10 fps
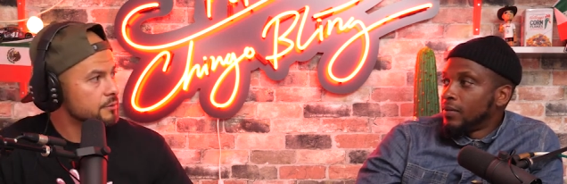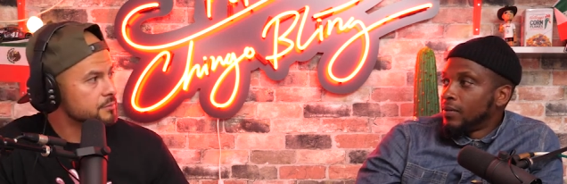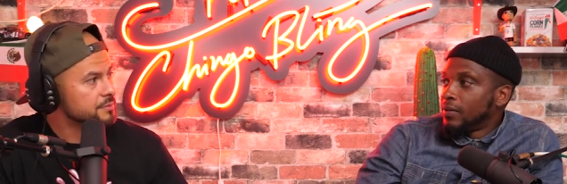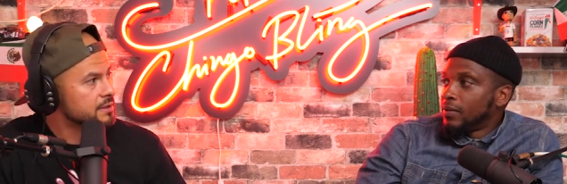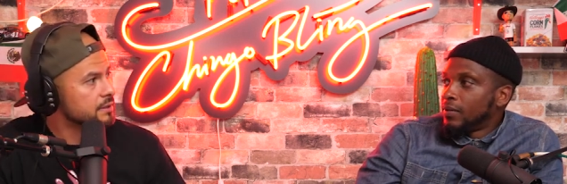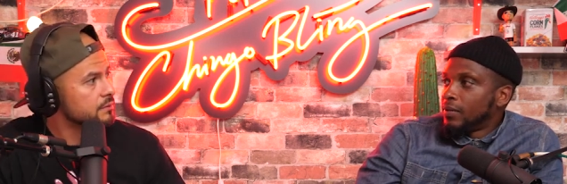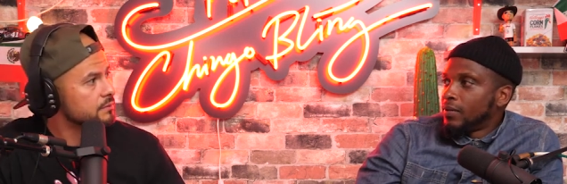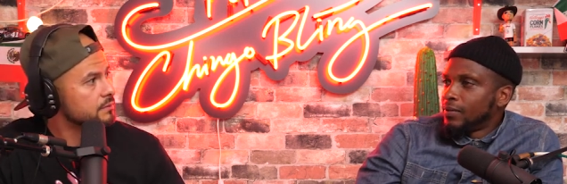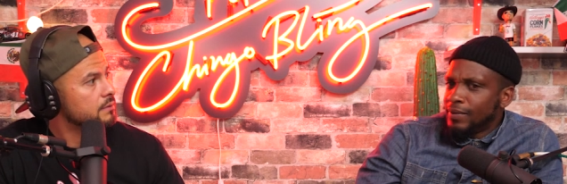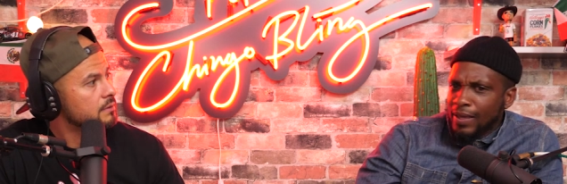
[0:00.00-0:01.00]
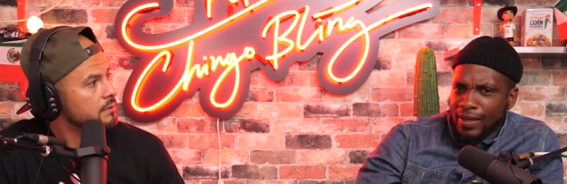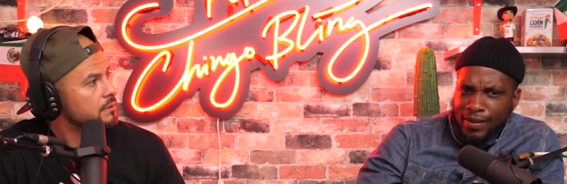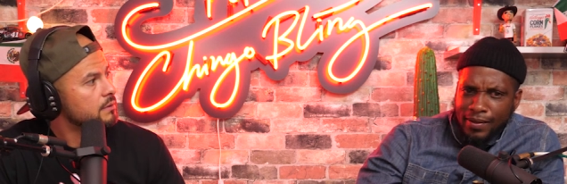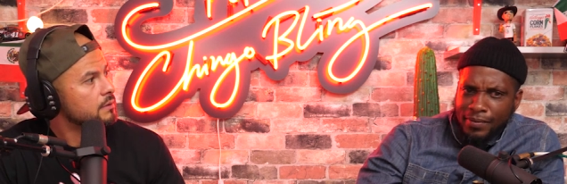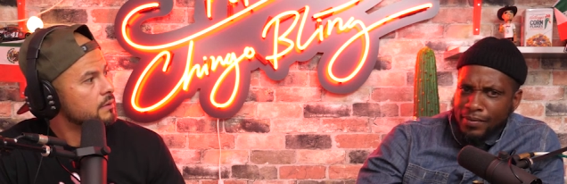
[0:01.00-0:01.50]
Speaker 1: helps with mosquitoes? Yeah.
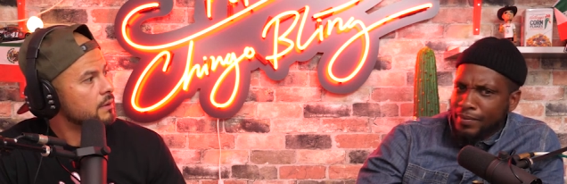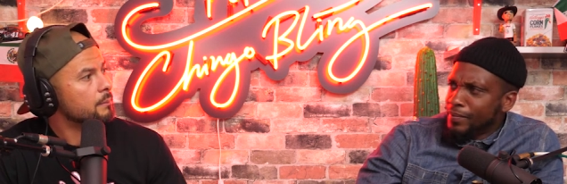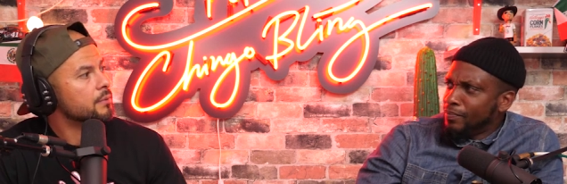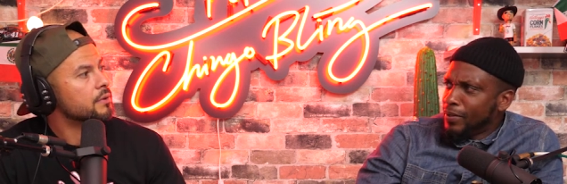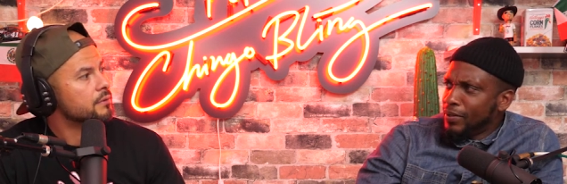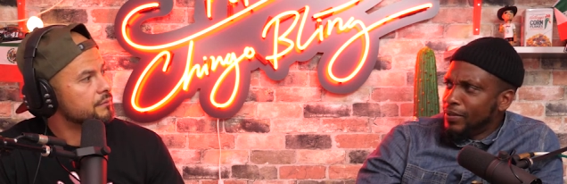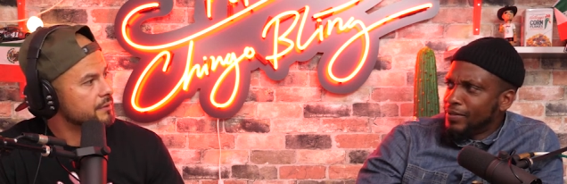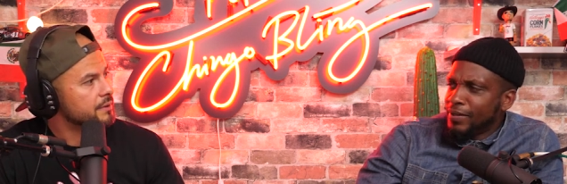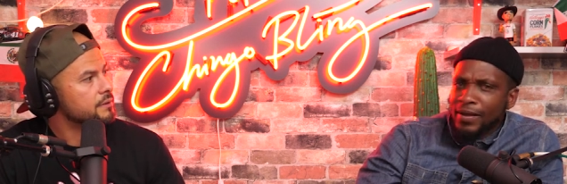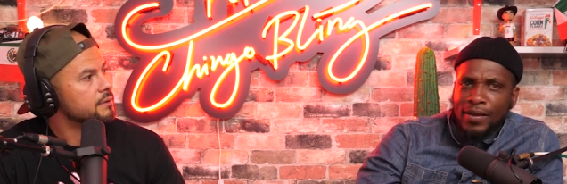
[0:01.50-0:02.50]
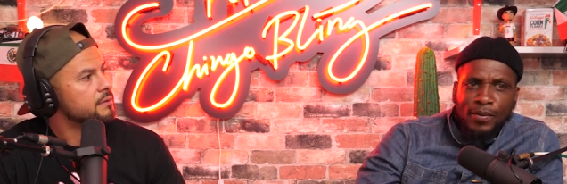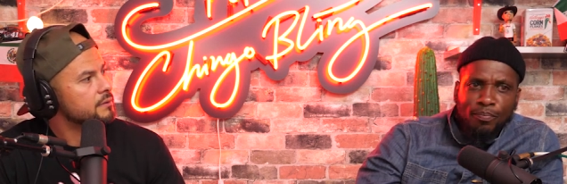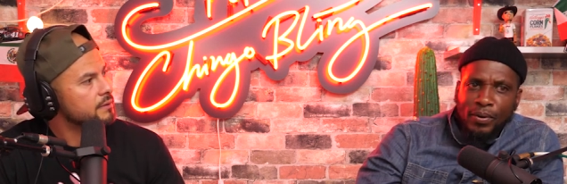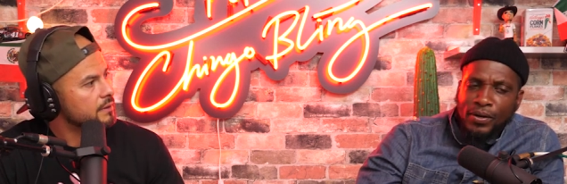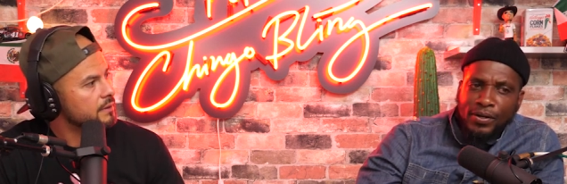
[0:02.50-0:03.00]
A
Speaker 2: bird birds, feeder.
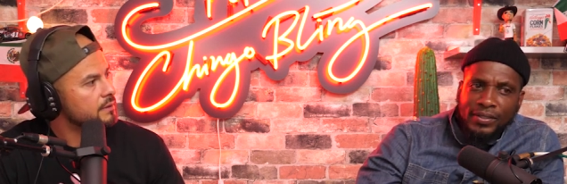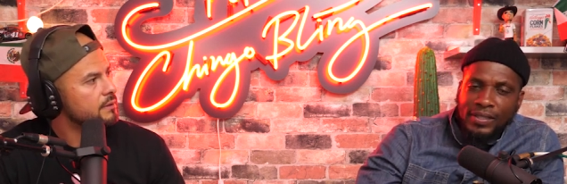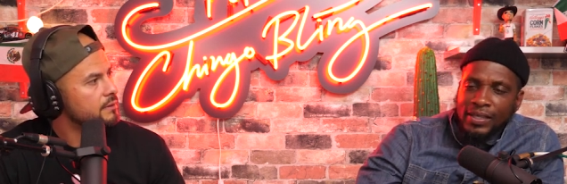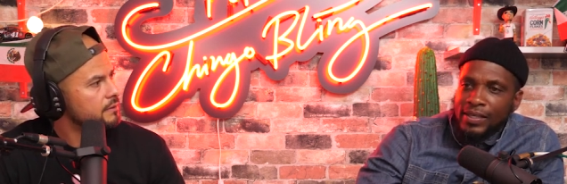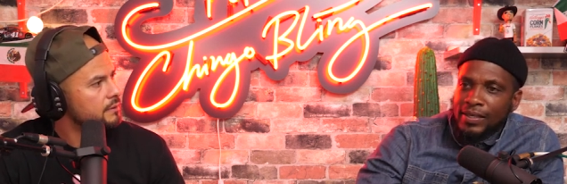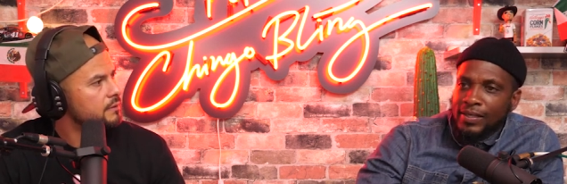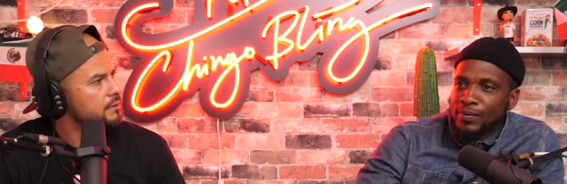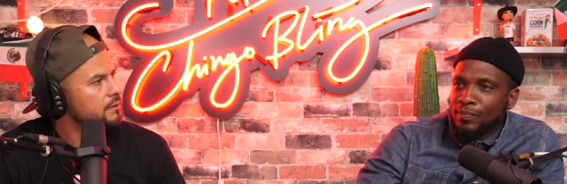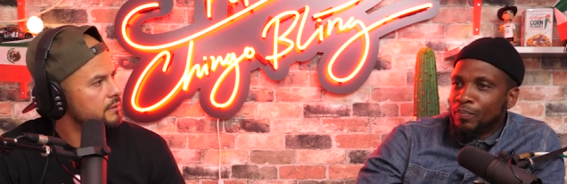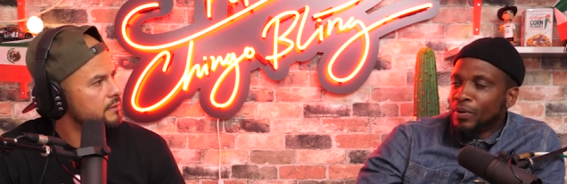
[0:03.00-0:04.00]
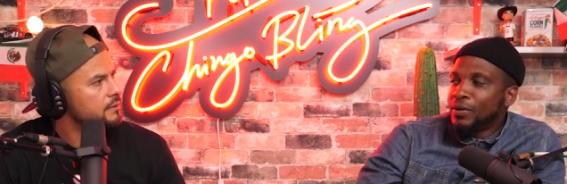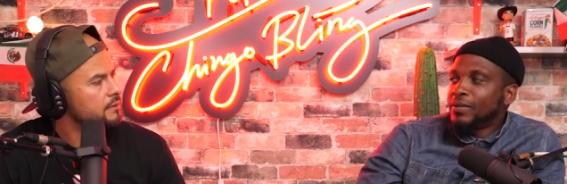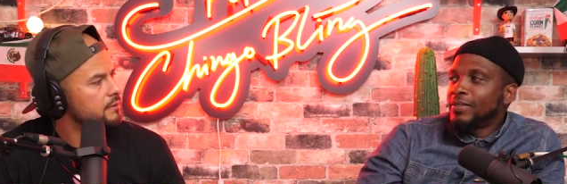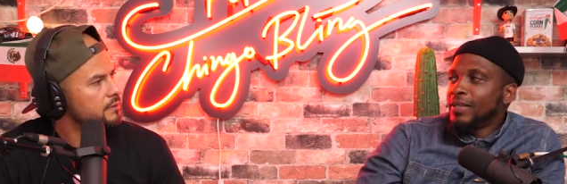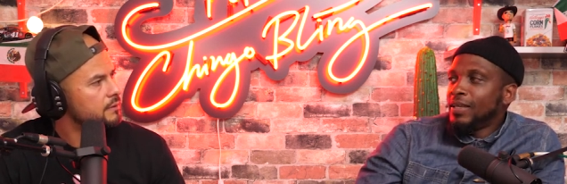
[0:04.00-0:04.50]
Birds eat,
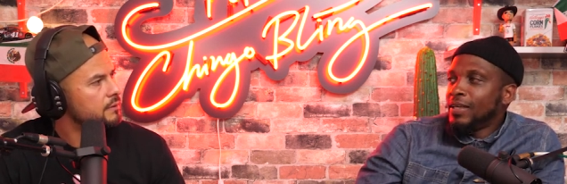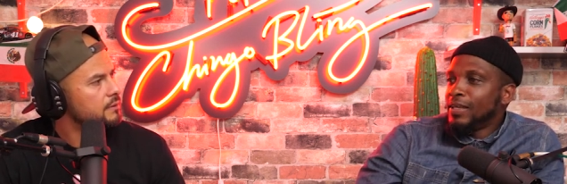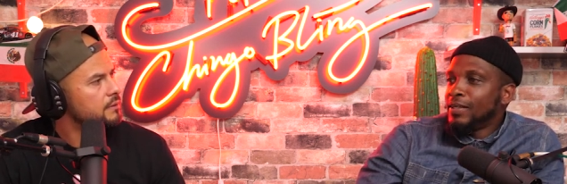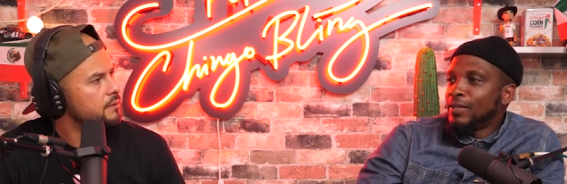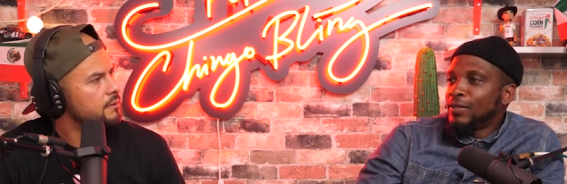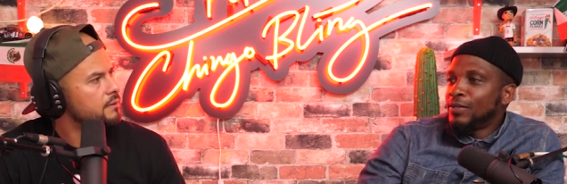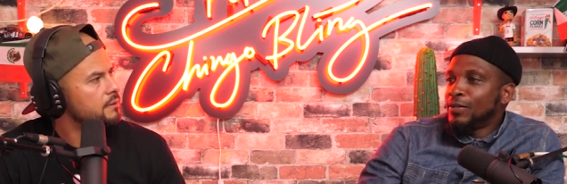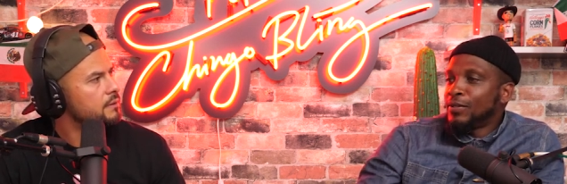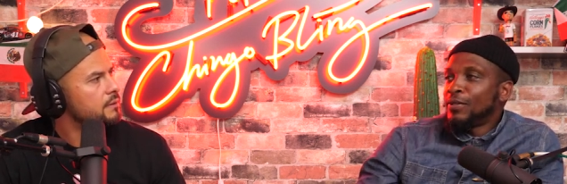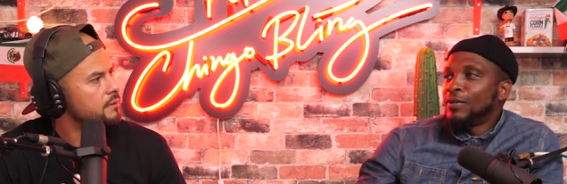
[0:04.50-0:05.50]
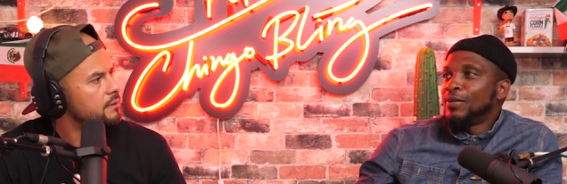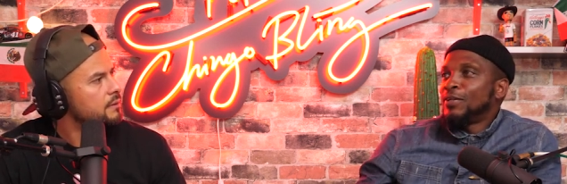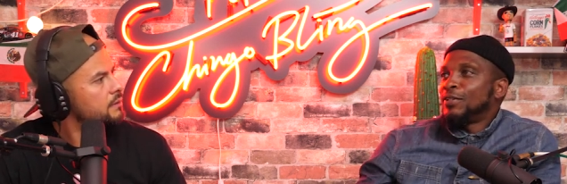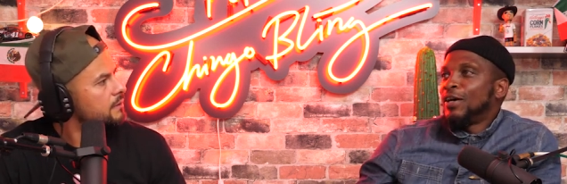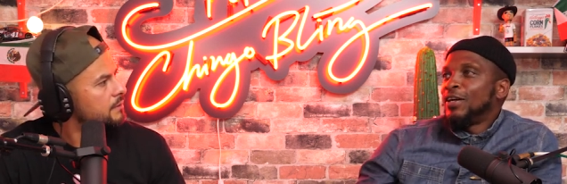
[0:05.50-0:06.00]
birds that eat
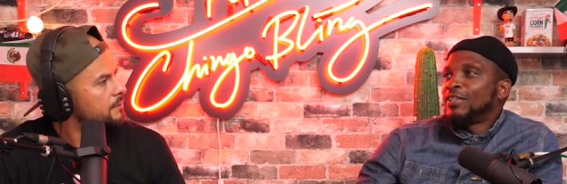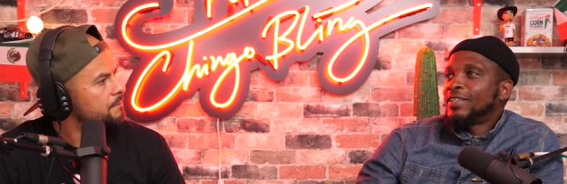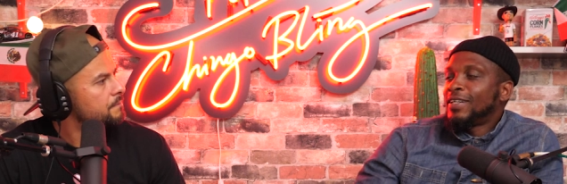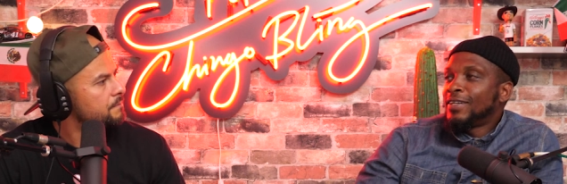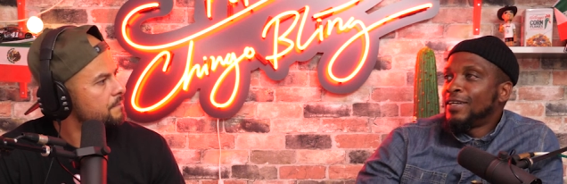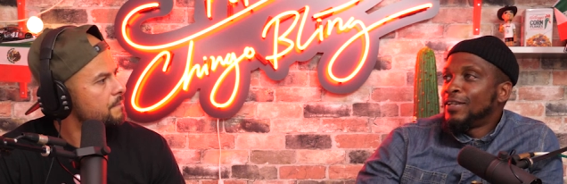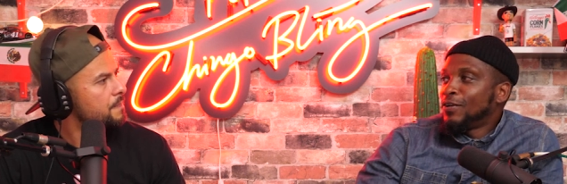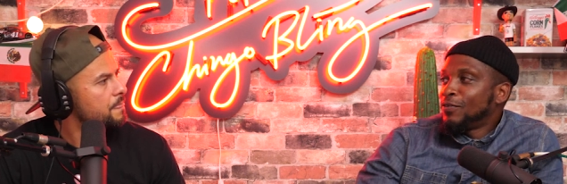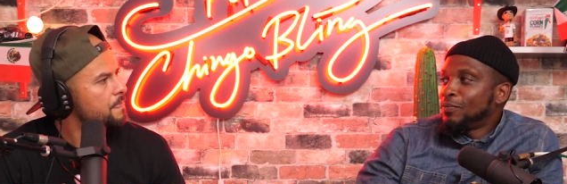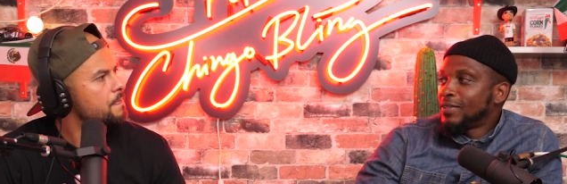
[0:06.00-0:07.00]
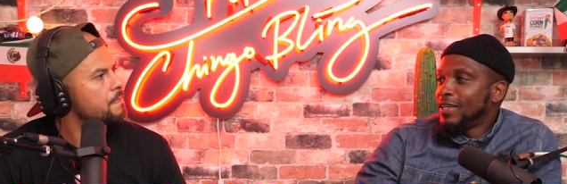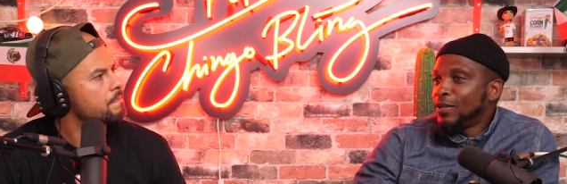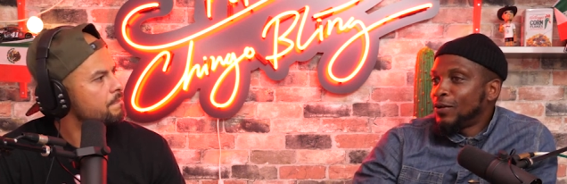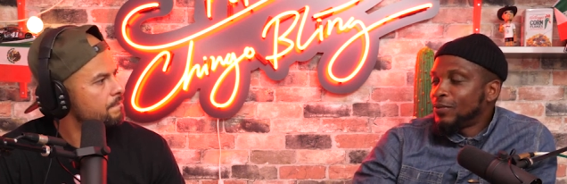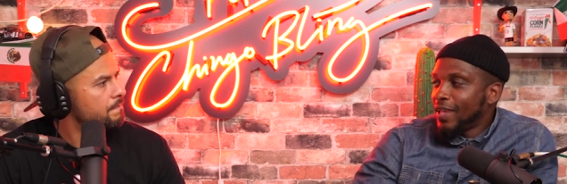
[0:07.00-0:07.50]
a ton of
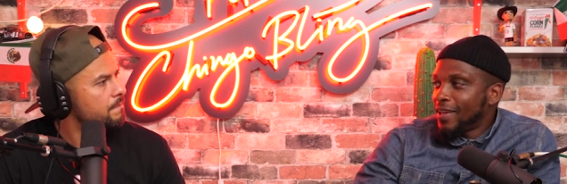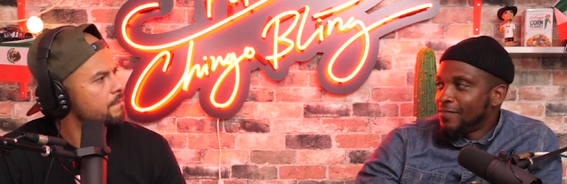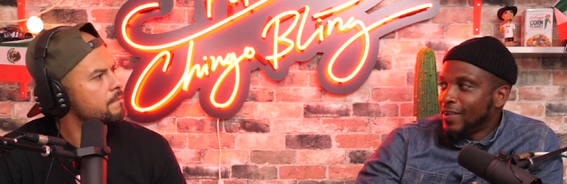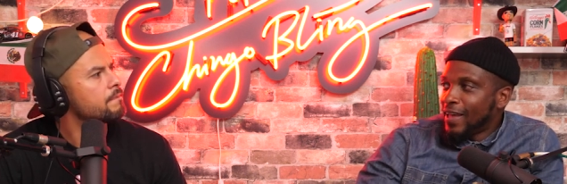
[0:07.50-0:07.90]
mosquitoes and